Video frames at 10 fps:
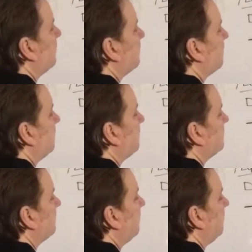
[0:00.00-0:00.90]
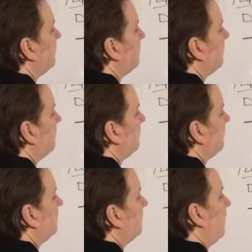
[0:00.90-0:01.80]
so you can see.
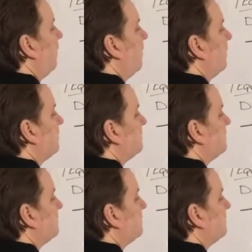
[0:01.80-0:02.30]
All right.